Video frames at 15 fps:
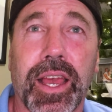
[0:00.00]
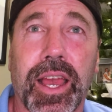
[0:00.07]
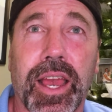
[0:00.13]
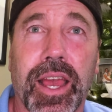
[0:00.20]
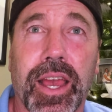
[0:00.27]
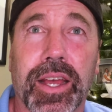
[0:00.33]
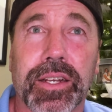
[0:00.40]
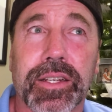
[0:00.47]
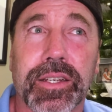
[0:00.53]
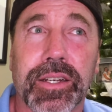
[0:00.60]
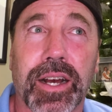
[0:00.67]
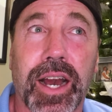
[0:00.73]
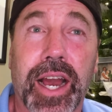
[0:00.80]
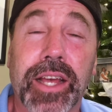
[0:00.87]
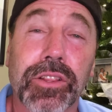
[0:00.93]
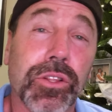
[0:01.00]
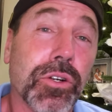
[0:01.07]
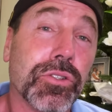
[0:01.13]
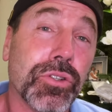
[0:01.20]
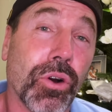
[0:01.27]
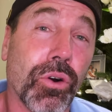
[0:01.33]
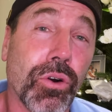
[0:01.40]
And I
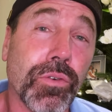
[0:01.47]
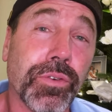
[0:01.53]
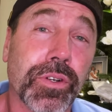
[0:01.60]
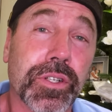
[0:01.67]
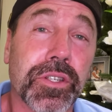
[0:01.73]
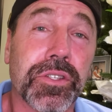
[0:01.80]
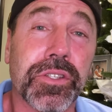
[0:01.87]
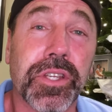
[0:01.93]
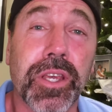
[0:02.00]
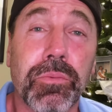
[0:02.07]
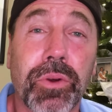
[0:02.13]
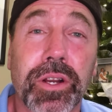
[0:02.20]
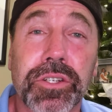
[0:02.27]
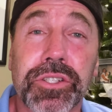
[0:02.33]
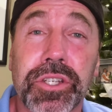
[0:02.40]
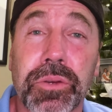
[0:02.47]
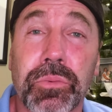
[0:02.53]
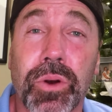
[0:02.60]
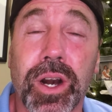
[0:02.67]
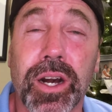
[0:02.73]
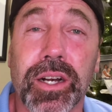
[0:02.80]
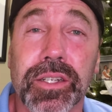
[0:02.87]
looked over to see where she
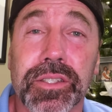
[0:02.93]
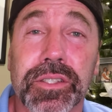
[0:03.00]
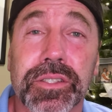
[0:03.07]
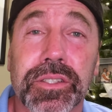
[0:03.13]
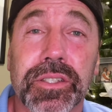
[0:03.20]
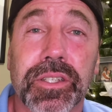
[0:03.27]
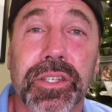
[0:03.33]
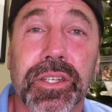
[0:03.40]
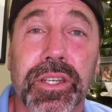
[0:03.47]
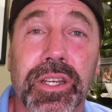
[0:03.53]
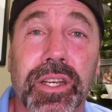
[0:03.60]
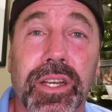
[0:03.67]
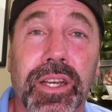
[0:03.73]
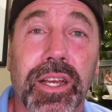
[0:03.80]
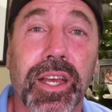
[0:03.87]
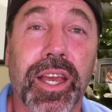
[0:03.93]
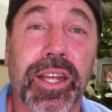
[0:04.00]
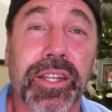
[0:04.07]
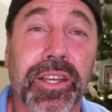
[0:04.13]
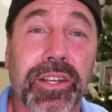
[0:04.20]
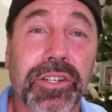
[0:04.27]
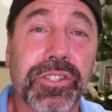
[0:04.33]
was,
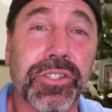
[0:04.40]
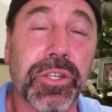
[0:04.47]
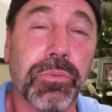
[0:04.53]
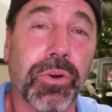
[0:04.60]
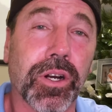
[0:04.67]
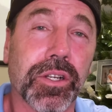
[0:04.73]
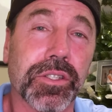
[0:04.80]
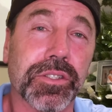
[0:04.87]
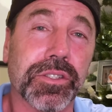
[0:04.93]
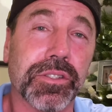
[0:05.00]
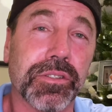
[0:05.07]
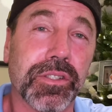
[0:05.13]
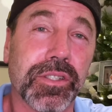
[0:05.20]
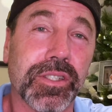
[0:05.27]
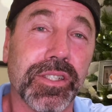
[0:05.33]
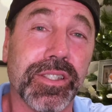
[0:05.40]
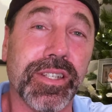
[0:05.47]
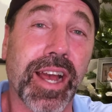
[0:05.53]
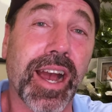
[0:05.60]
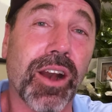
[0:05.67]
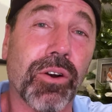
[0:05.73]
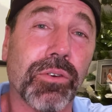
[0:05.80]
and here she was
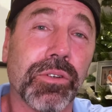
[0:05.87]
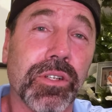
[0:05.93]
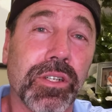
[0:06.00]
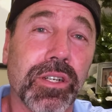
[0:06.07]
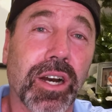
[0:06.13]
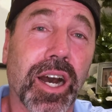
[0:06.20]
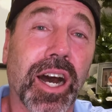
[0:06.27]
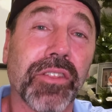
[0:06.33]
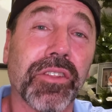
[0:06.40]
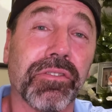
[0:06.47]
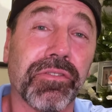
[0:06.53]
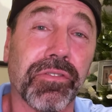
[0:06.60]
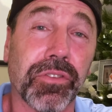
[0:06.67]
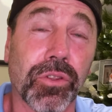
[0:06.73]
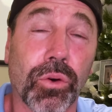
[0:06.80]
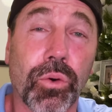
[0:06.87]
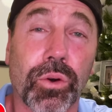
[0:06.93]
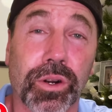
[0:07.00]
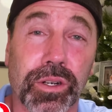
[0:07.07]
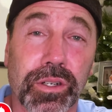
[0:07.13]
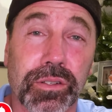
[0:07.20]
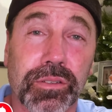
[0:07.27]
down on the
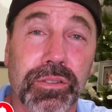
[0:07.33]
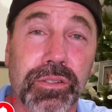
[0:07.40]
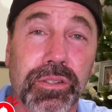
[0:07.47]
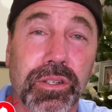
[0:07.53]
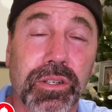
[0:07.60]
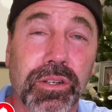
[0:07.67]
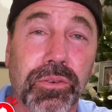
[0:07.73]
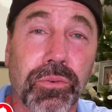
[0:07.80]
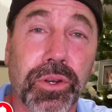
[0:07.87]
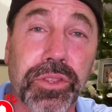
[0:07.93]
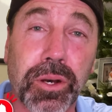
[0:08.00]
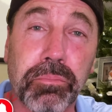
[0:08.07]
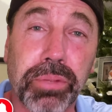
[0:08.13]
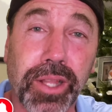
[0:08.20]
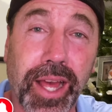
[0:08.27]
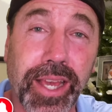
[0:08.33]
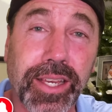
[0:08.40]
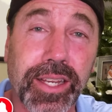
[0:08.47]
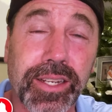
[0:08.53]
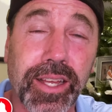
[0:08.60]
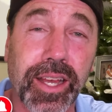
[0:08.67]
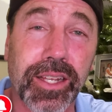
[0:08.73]
floor with a
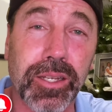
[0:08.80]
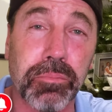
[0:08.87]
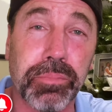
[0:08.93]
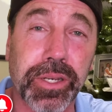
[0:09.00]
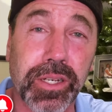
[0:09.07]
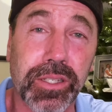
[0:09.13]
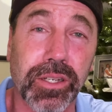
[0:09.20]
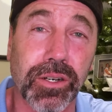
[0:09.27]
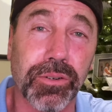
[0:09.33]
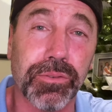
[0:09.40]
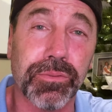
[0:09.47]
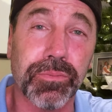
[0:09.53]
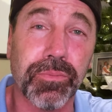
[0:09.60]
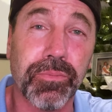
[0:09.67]
blanket and a pillow.